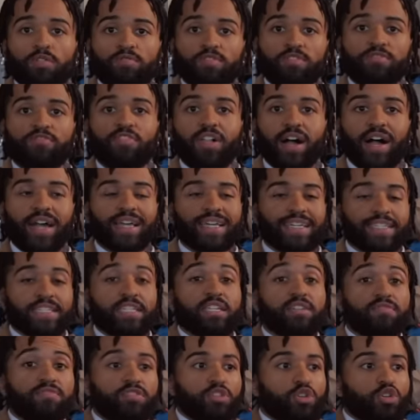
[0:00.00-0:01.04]
of the fly
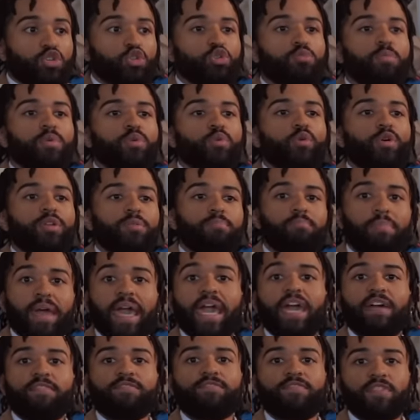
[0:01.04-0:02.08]
isn't even the humanoid
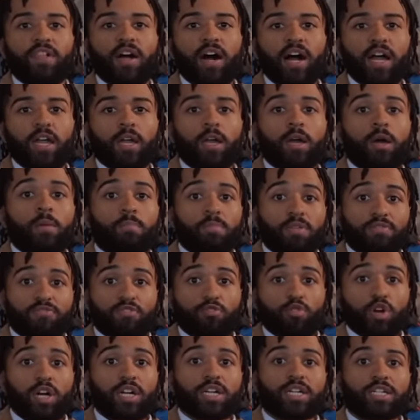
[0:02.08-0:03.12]
man fly, but
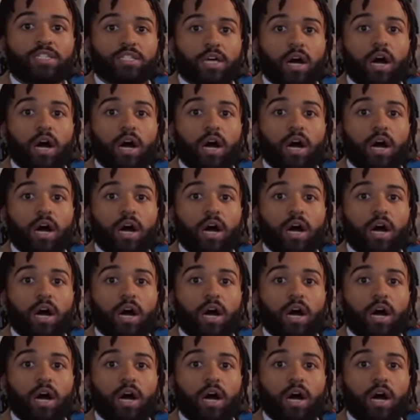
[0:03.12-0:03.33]
Veronica's